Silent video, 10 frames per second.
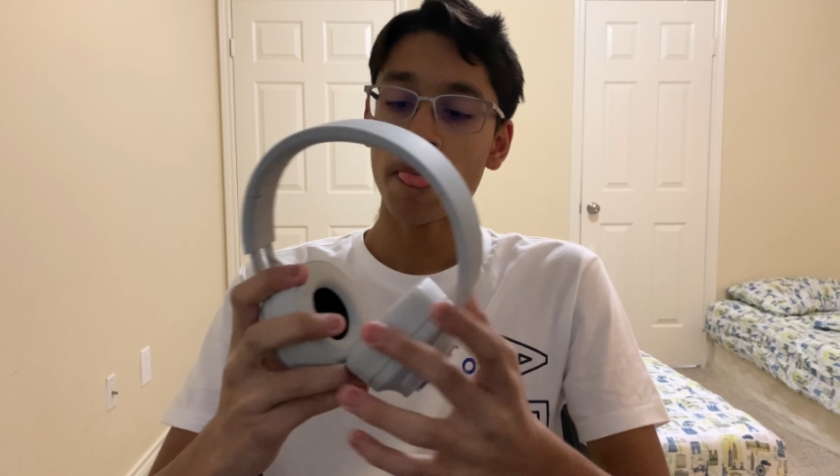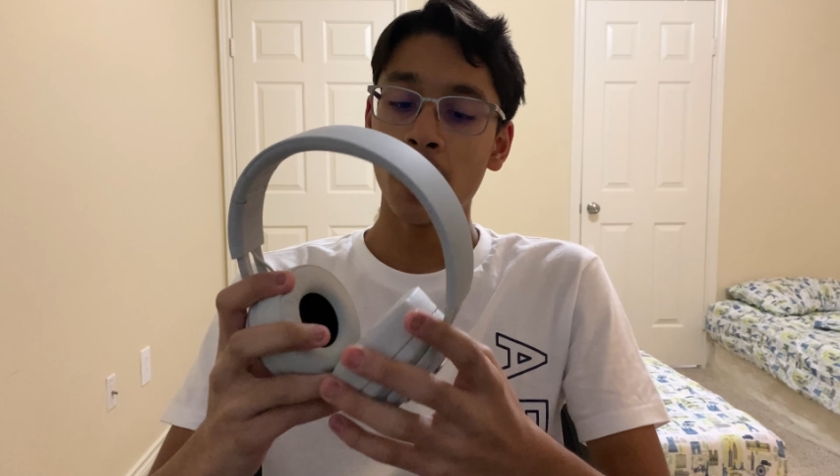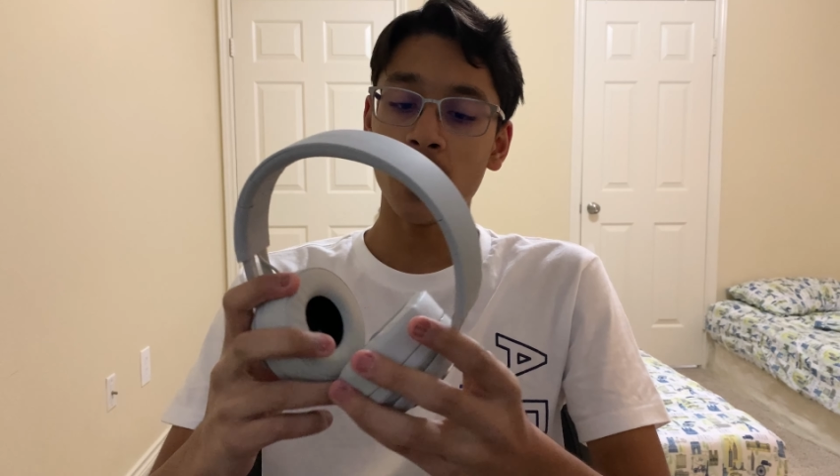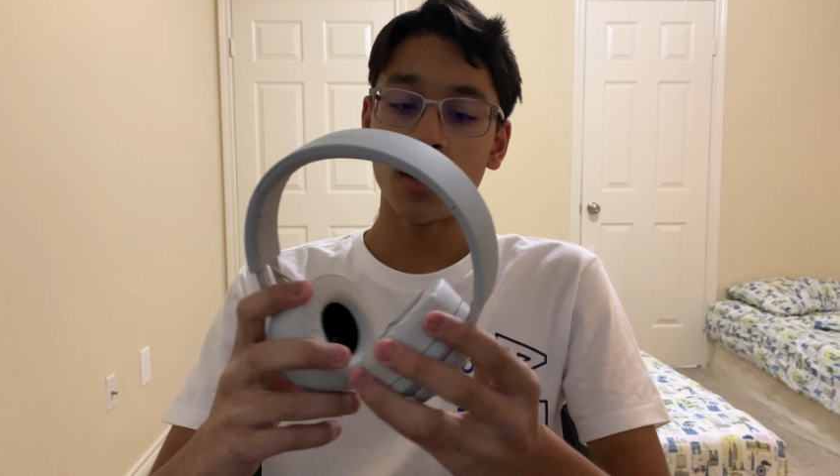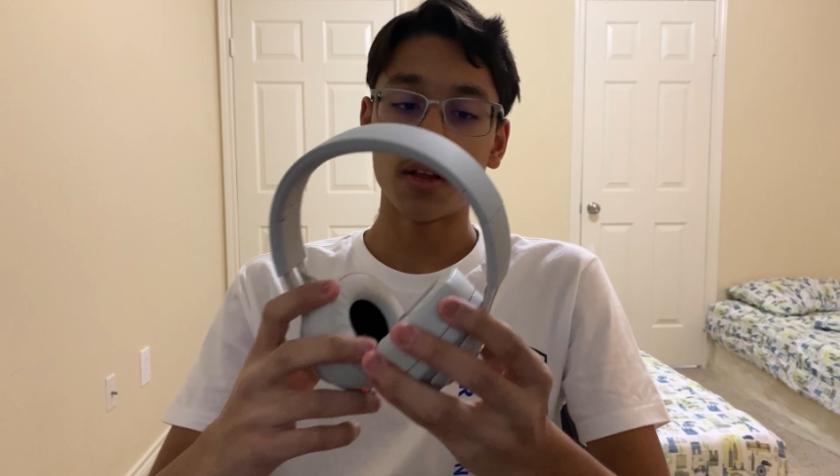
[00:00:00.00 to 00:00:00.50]

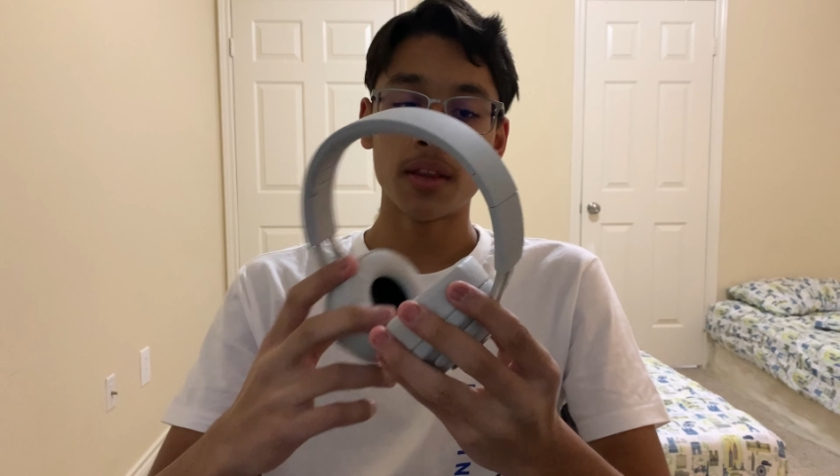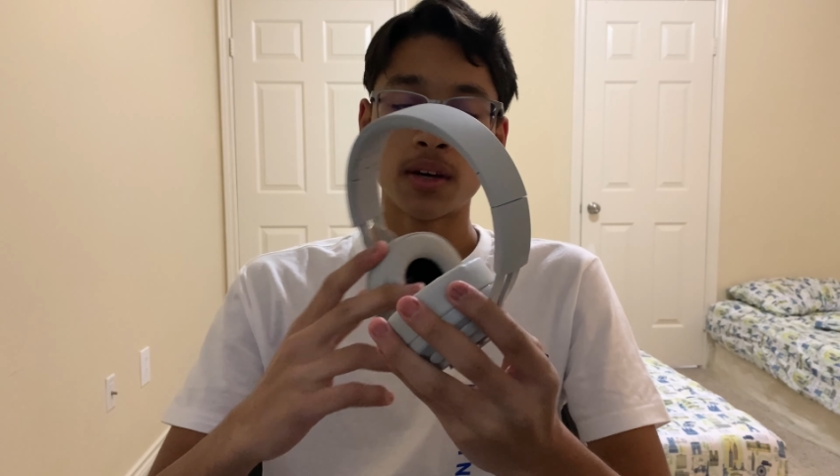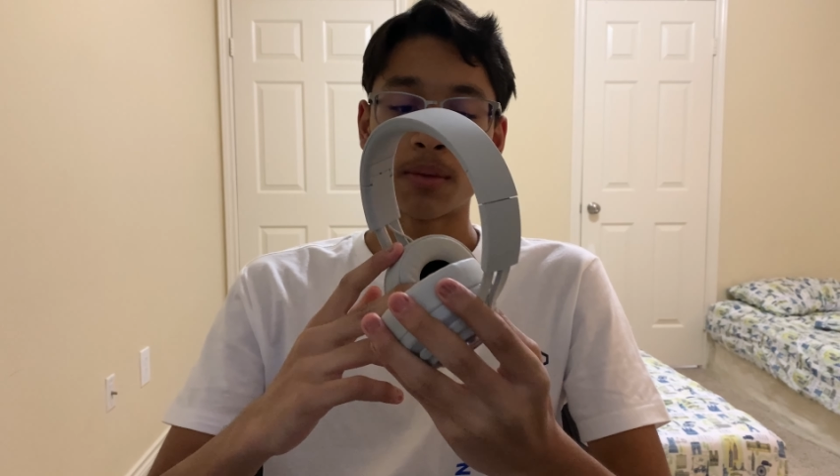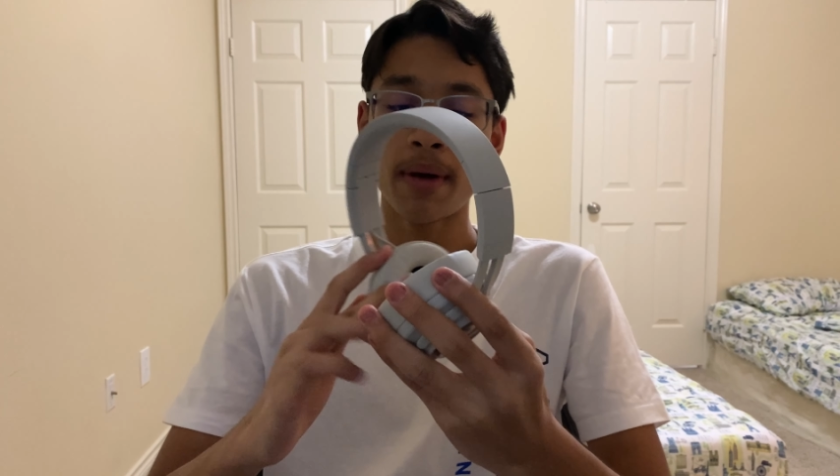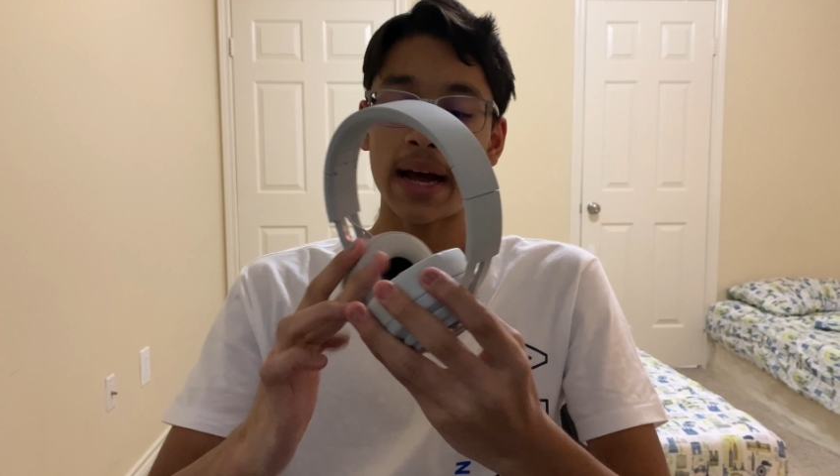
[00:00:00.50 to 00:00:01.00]

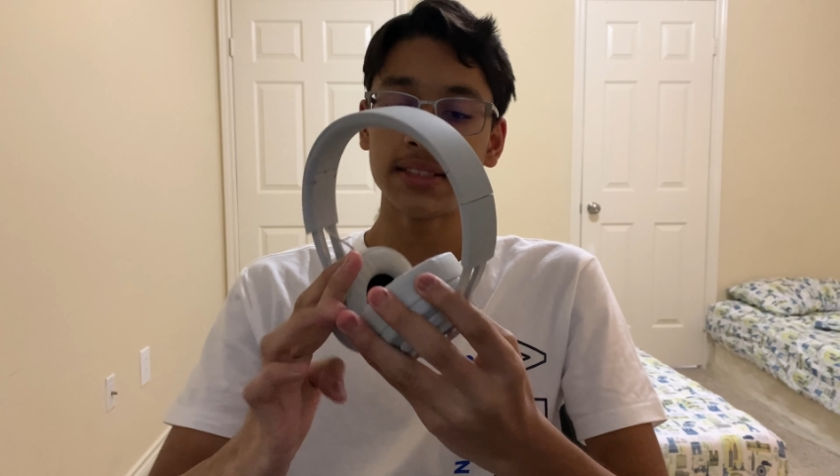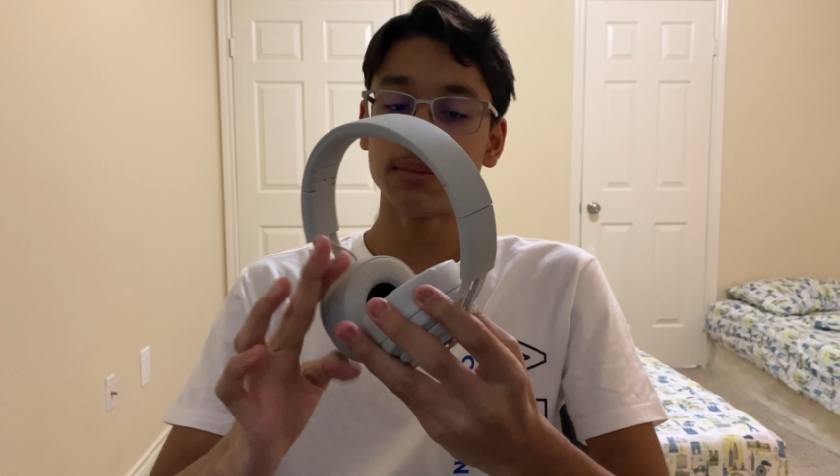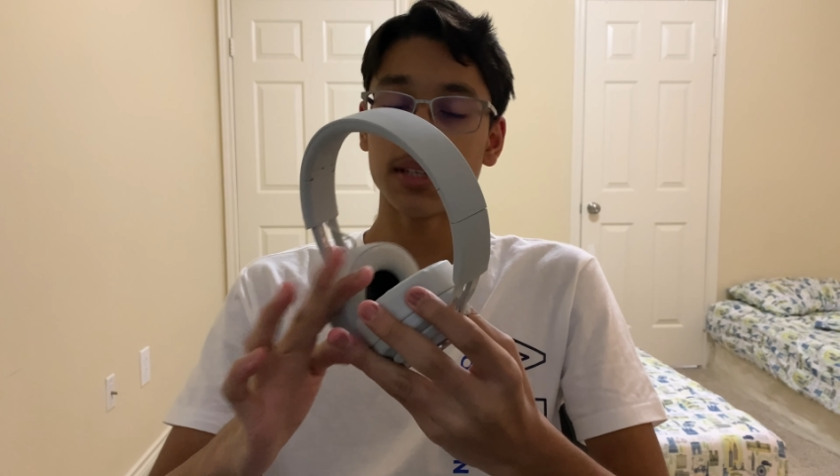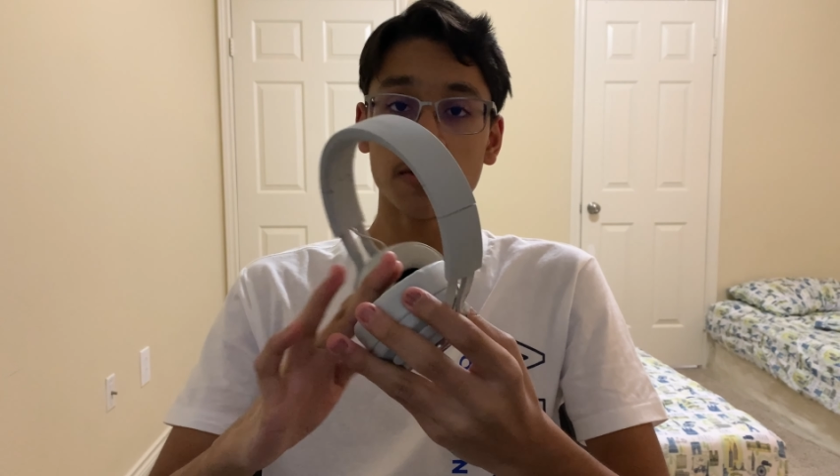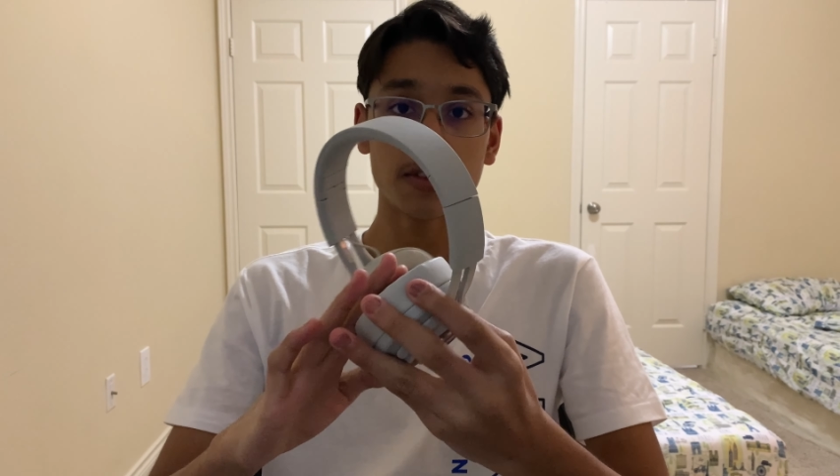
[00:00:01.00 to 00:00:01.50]
The pads
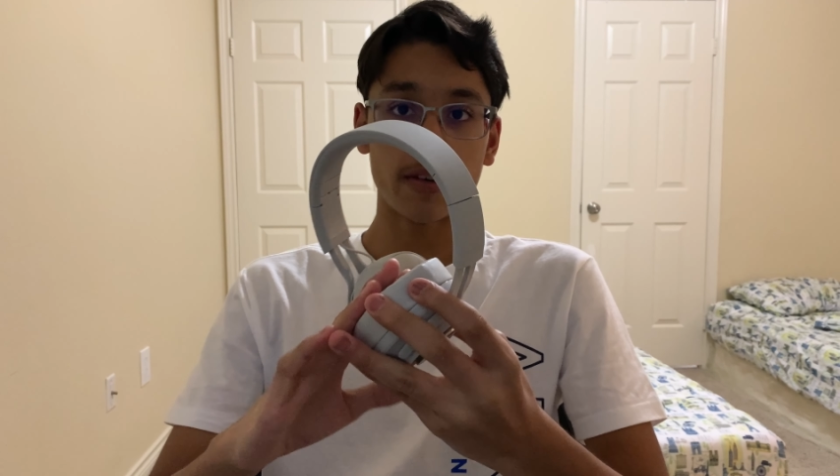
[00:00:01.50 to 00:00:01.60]
themselves